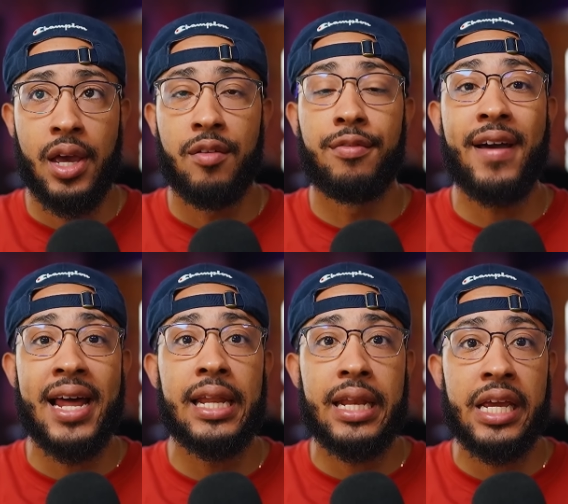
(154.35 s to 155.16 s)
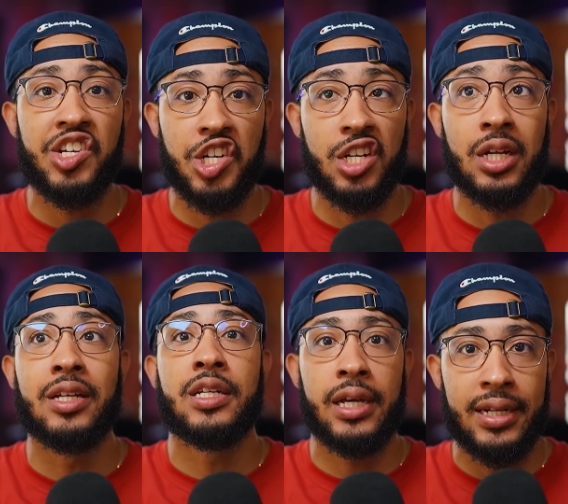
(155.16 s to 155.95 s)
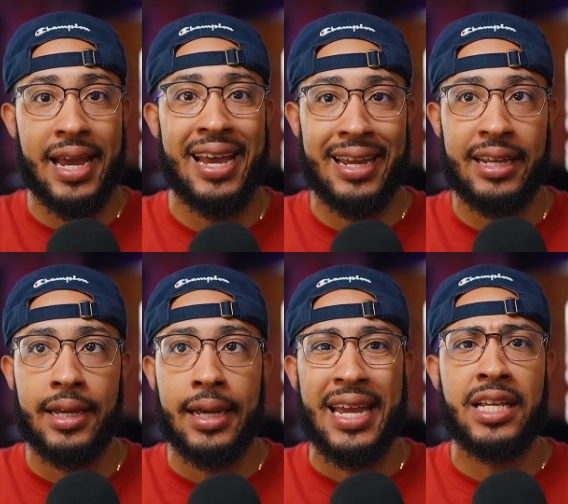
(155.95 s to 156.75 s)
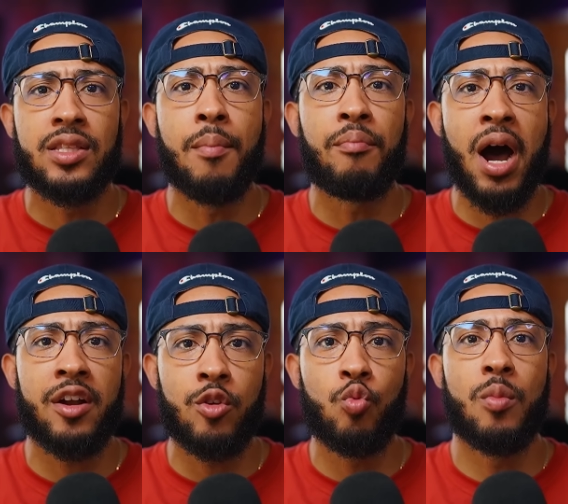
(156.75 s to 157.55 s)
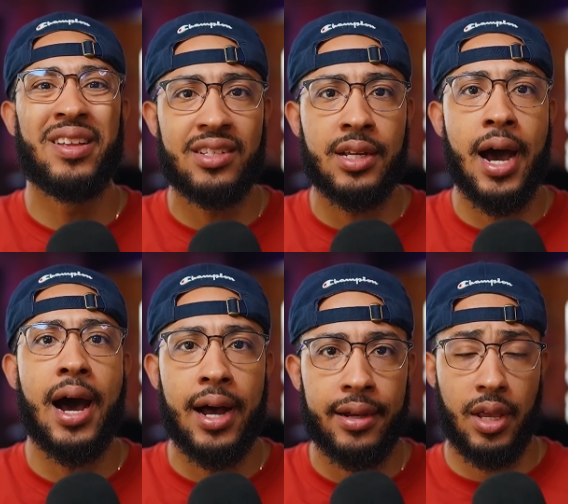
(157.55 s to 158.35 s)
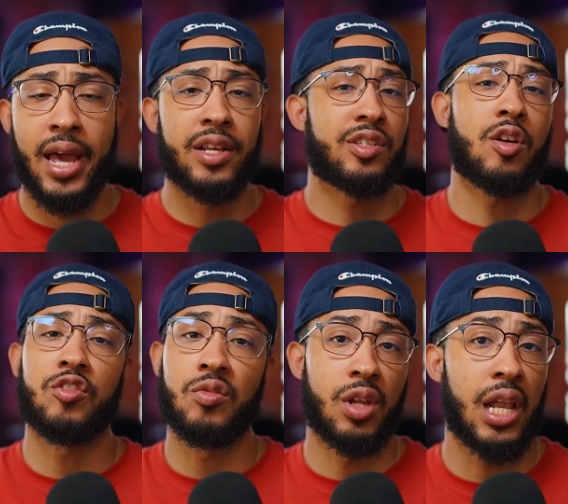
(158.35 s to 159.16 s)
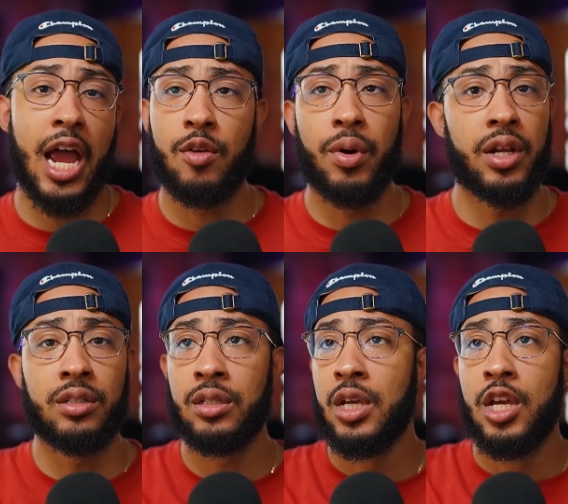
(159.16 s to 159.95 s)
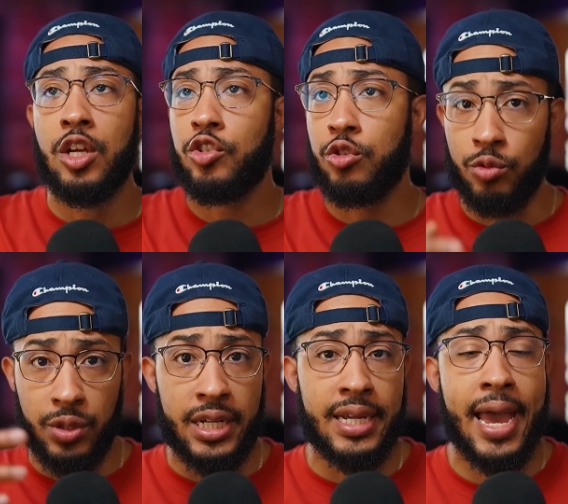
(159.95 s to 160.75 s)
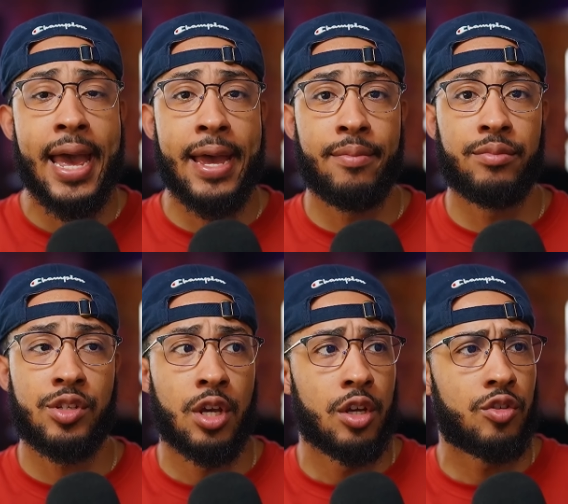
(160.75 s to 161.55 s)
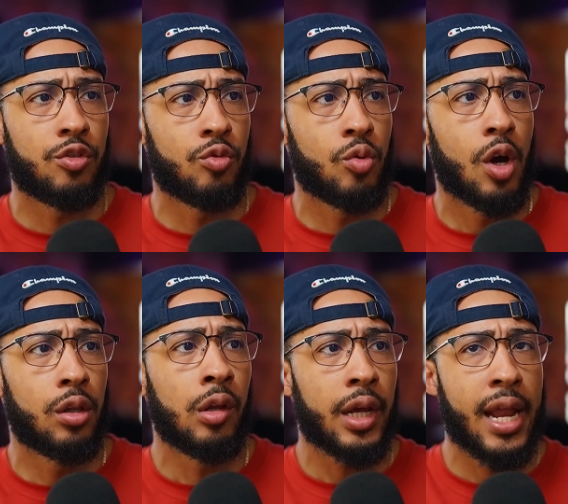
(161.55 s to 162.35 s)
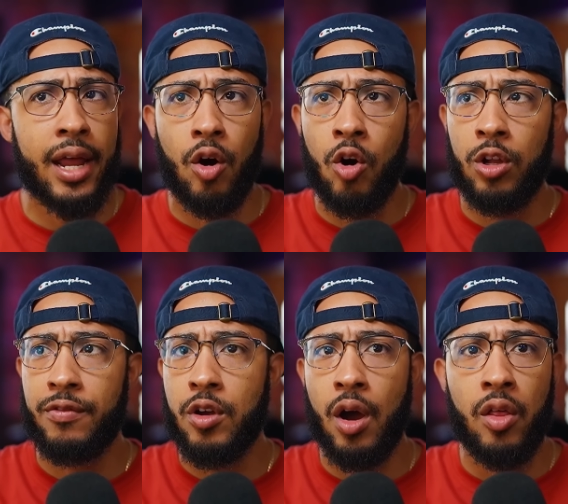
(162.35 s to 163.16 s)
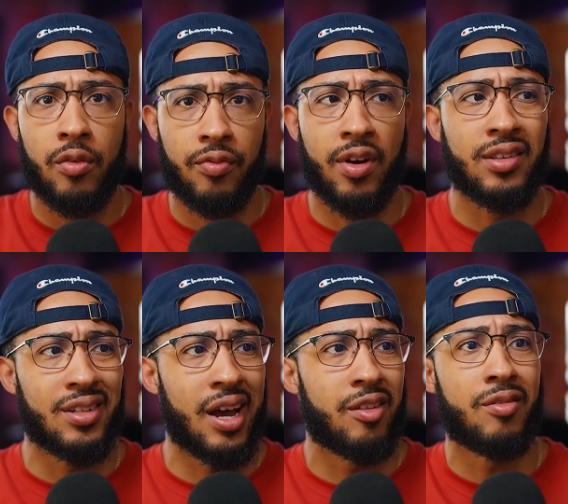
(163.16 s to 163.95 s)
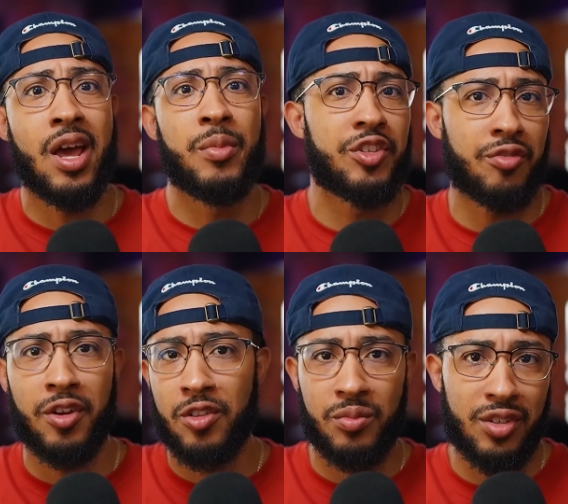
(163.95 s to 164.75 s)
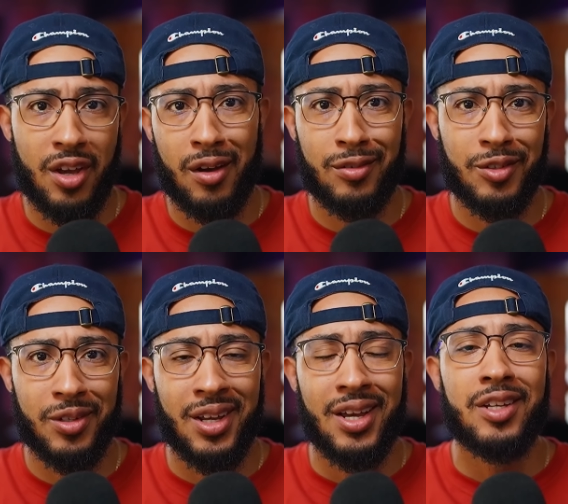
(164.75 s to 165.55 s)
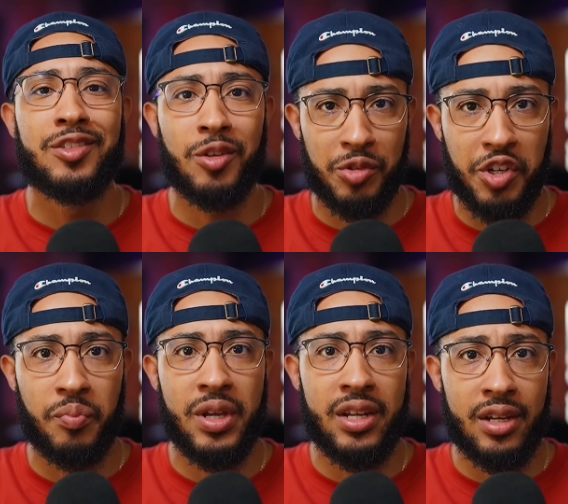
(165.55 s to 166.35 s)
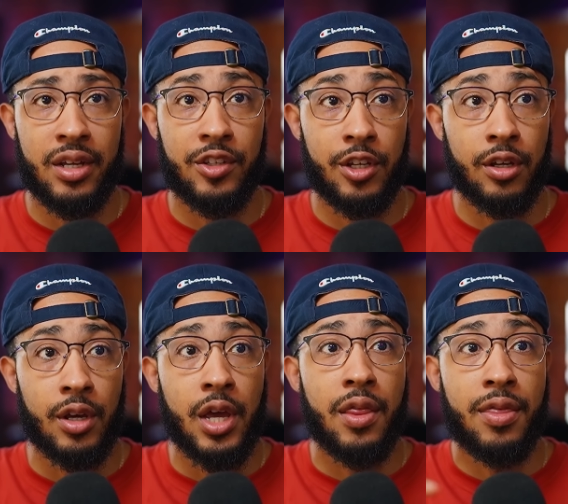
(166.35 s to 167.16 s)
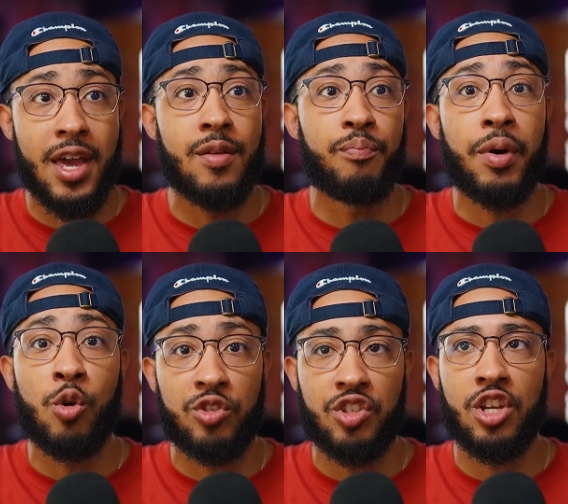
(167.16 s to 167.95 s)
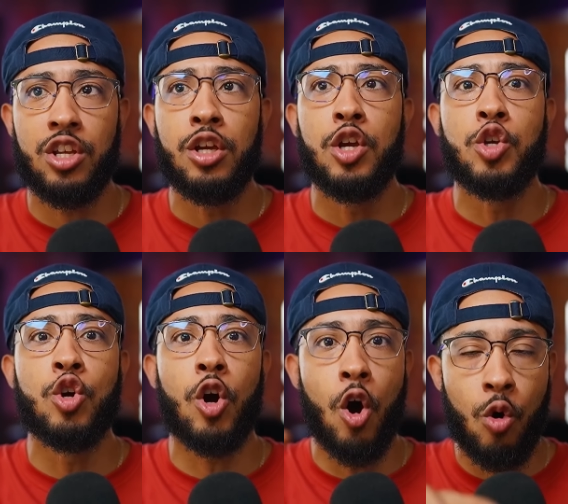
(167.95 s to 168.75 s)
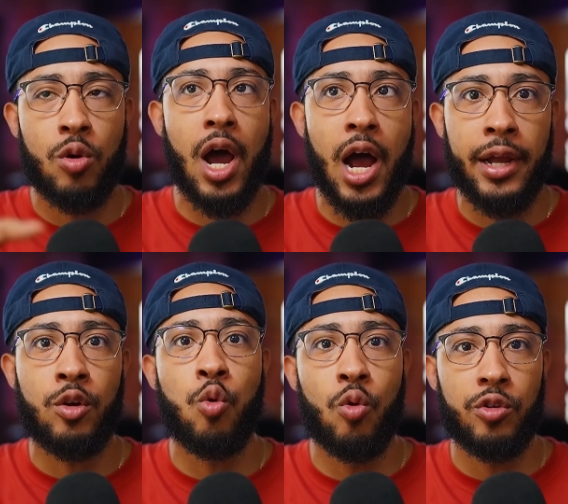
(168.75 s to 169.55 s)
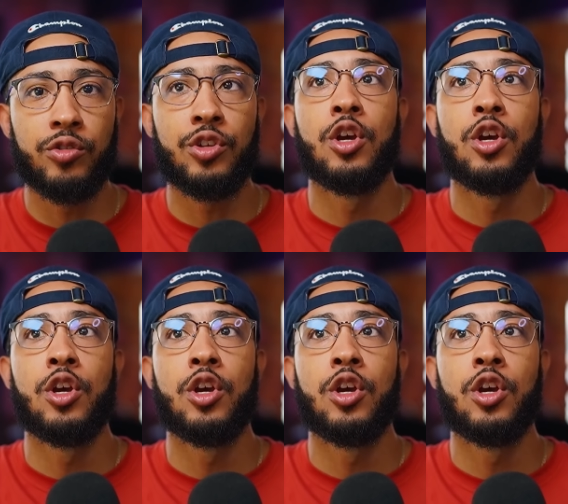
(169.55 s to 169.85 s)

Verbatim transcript: validation today is the modern woman's God. And it starts from the like button to DMs to looking at all of your other friends and how they're demonstrating themselves on social media to then posting your own hindquarters